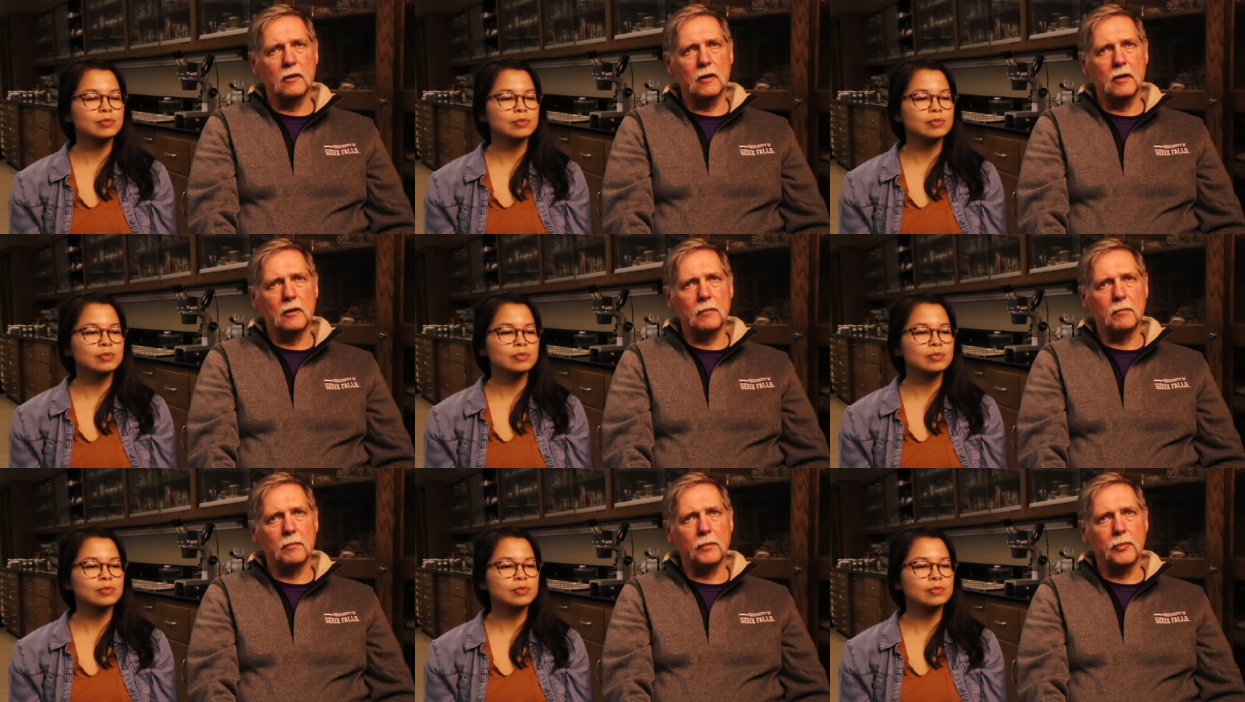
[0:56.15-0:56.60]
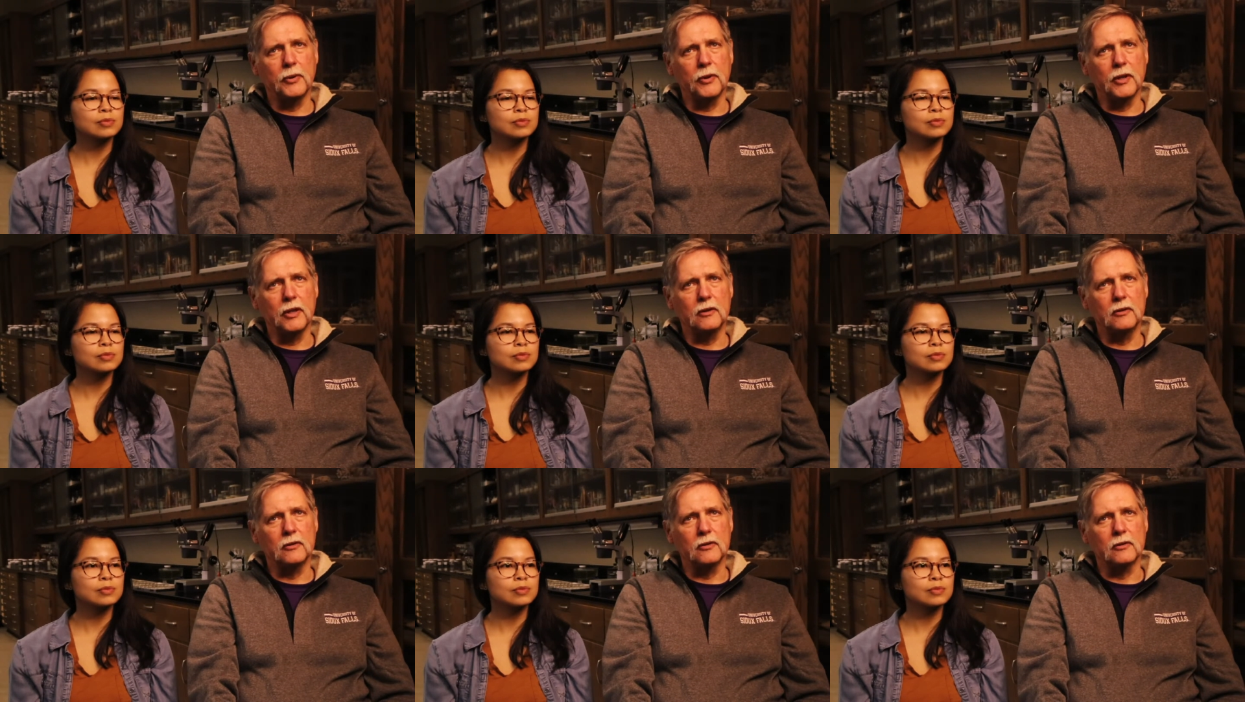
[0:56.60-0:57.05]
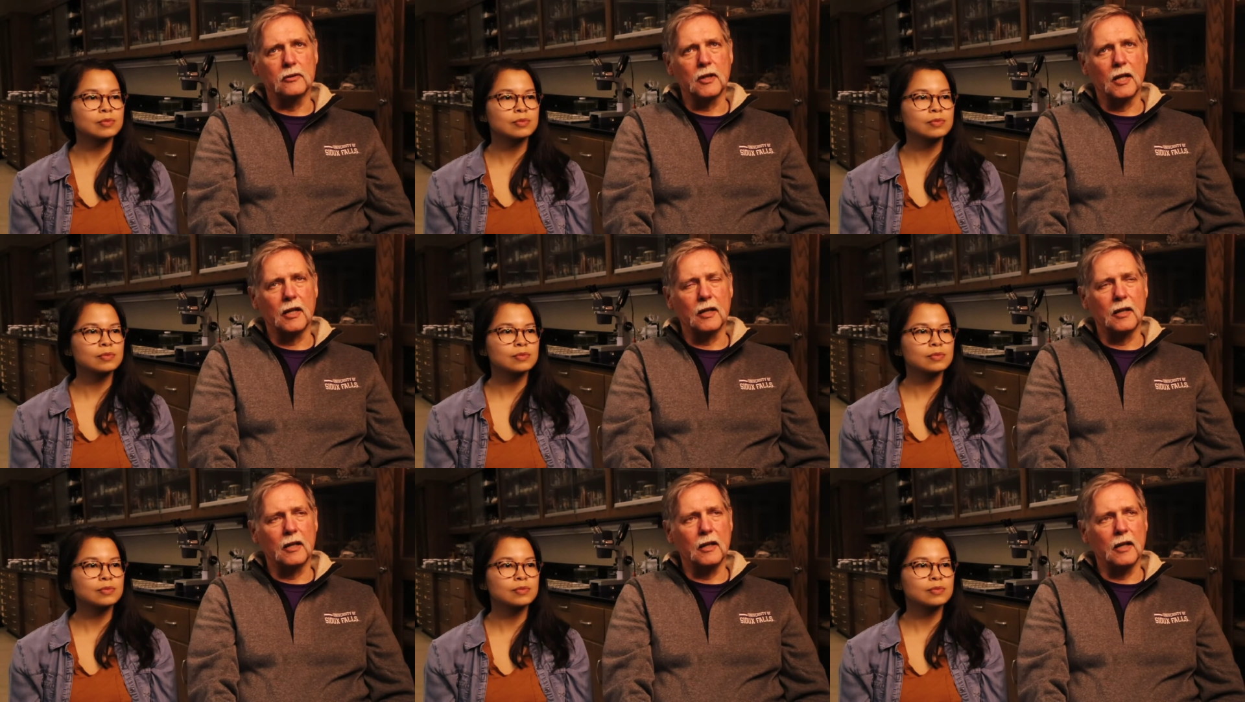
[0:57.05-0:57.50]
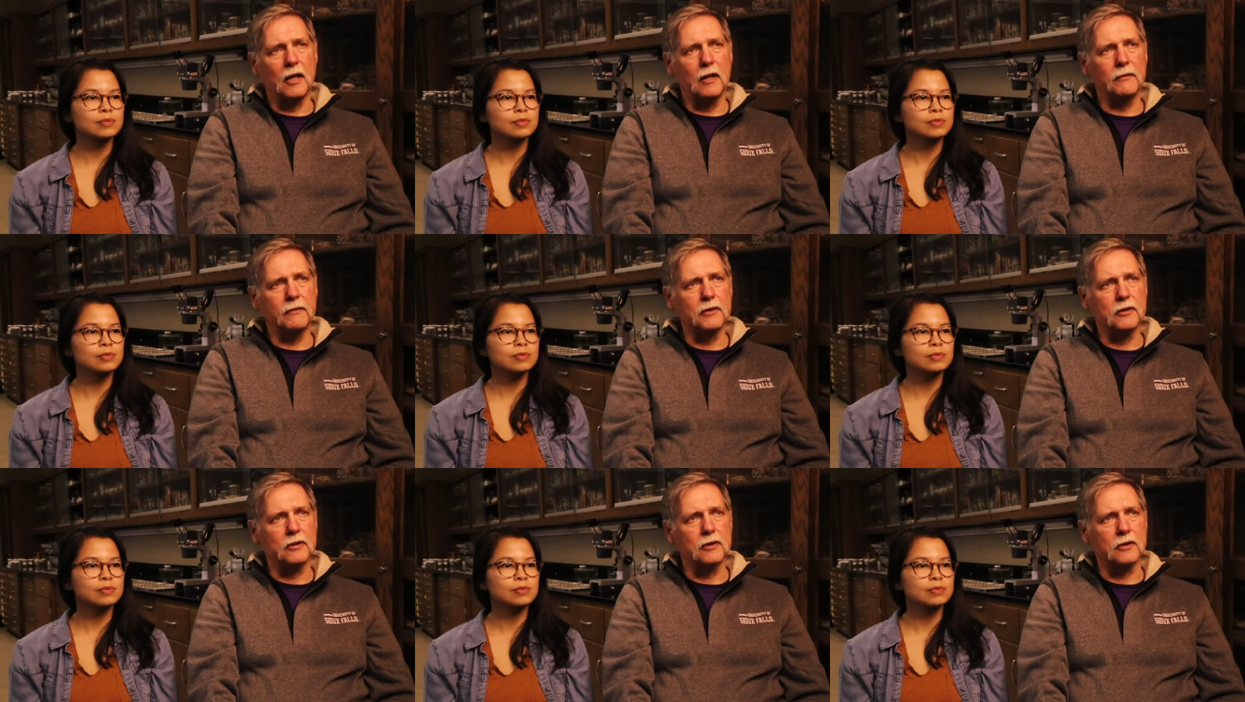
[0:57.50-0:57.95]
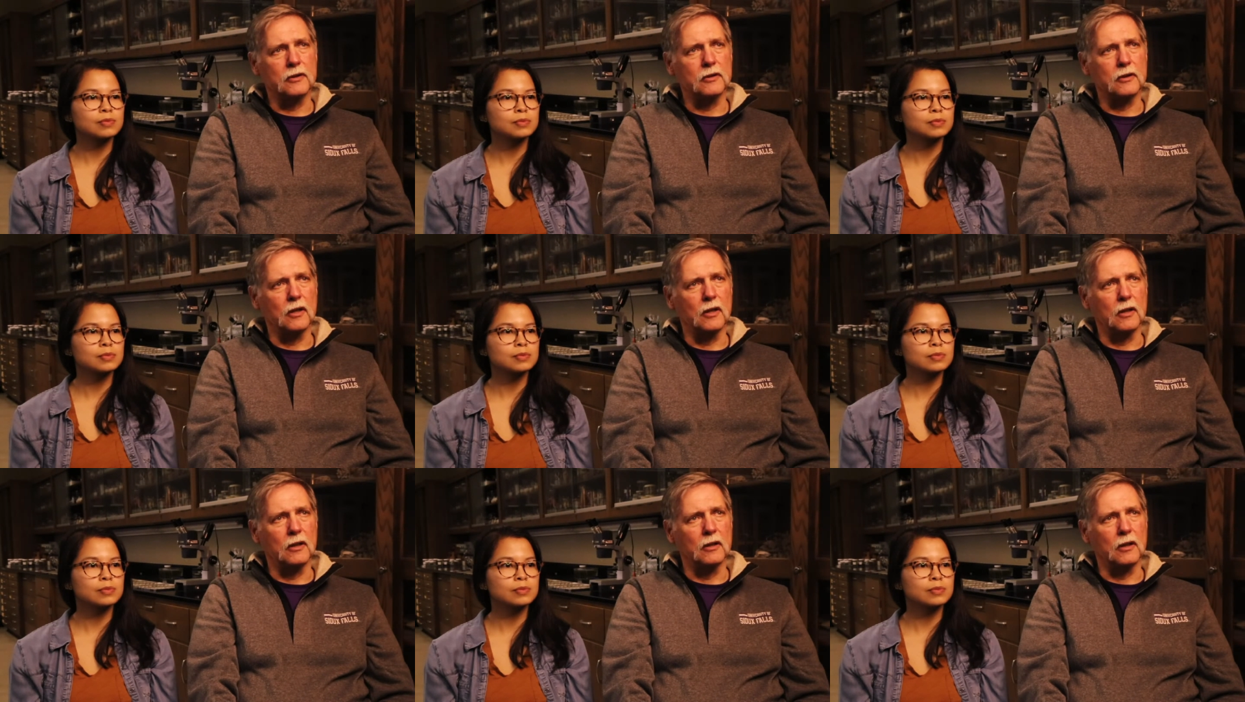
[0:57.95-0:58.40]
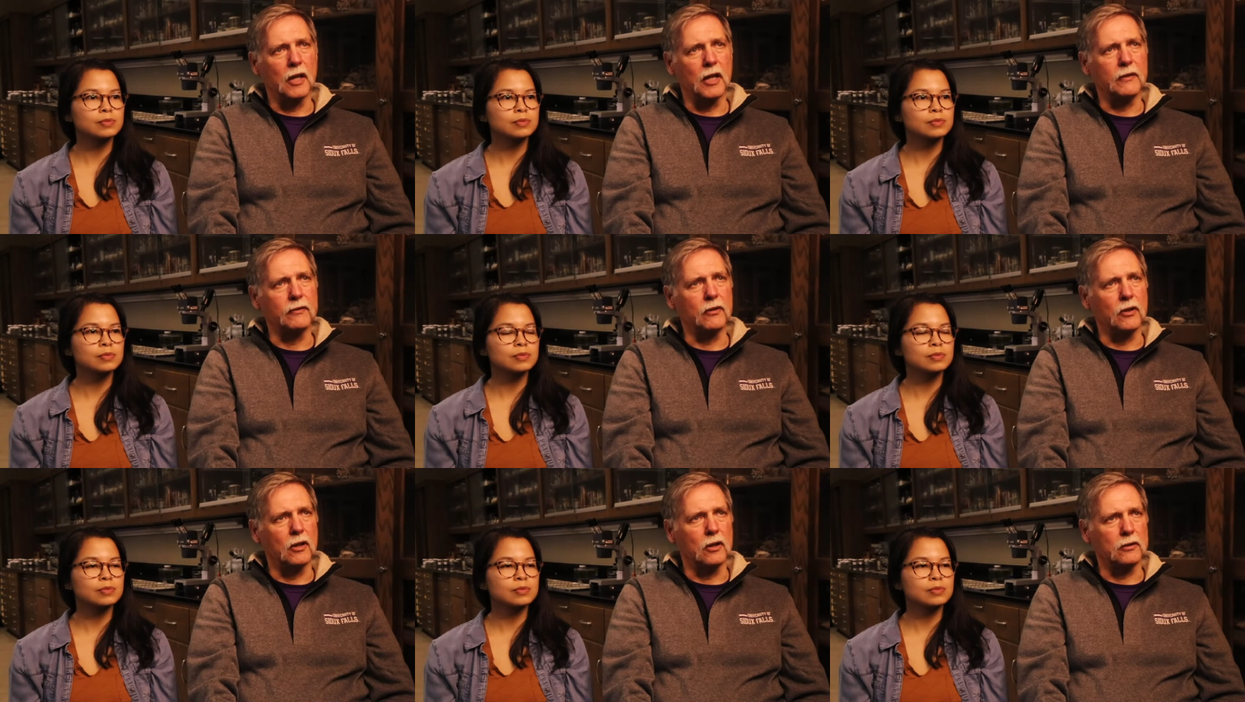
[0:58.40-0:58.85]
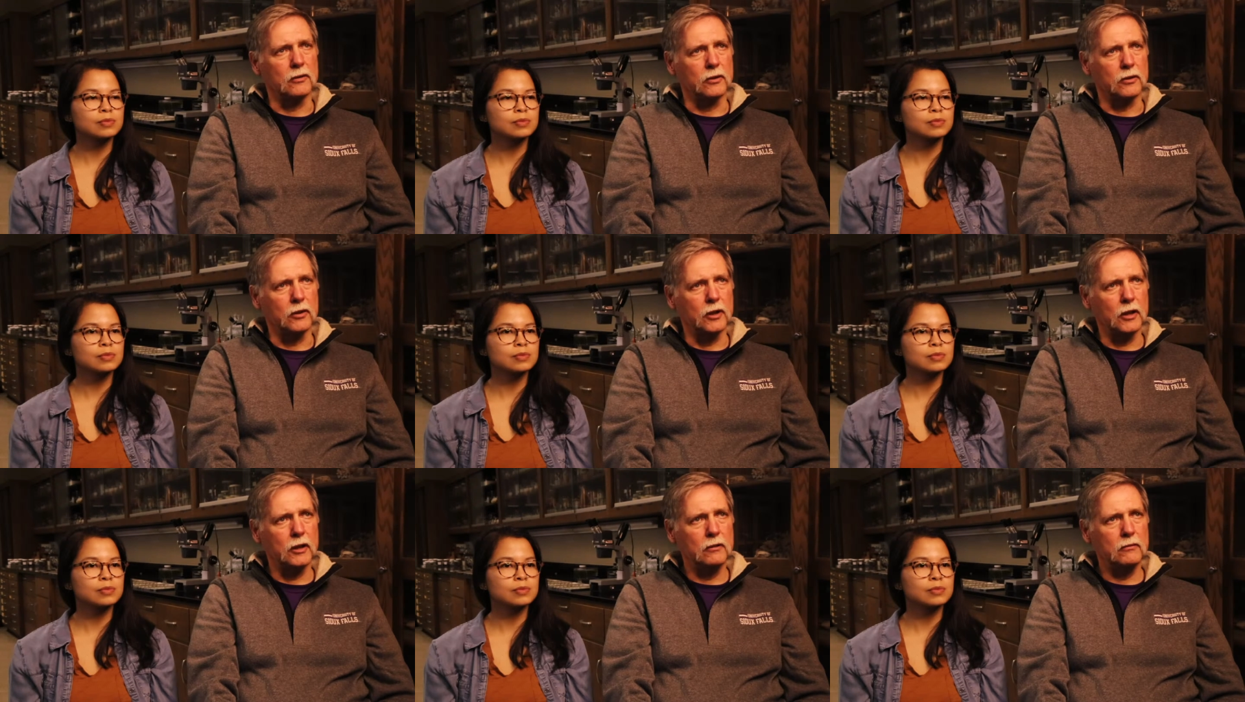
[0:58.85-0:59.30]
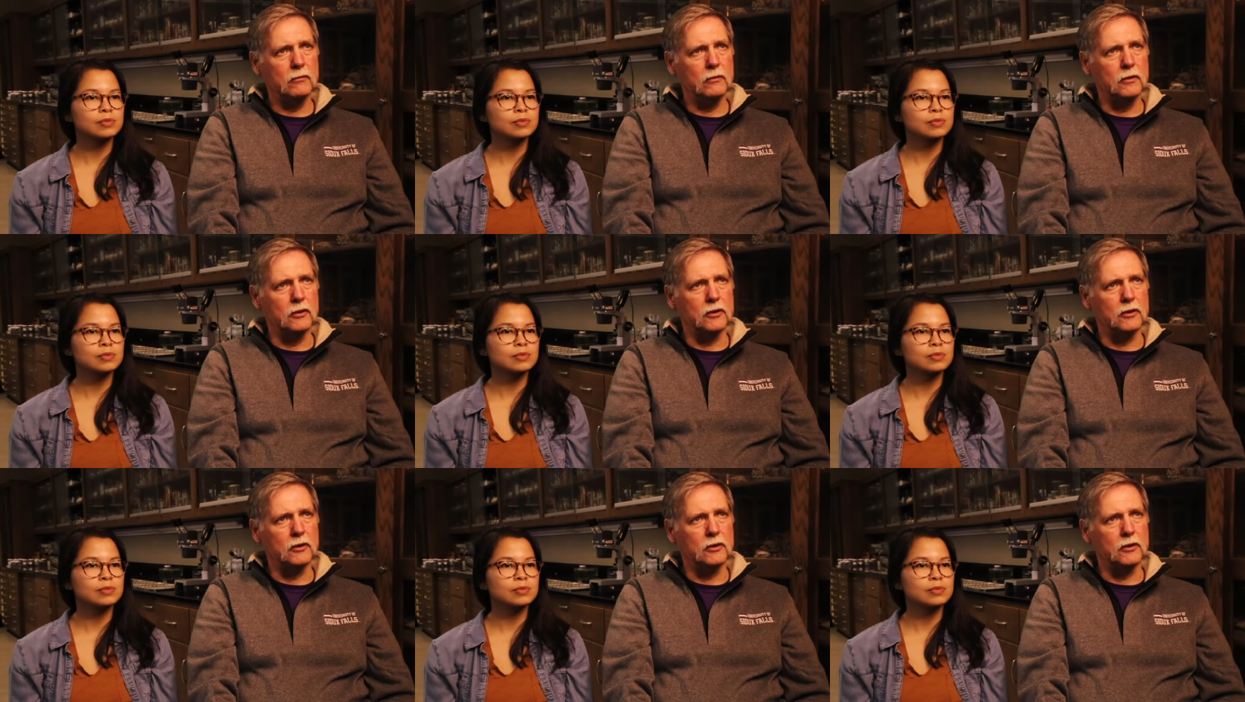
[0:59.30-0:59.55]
Speaker 1: it places that emphasis on lifelong learning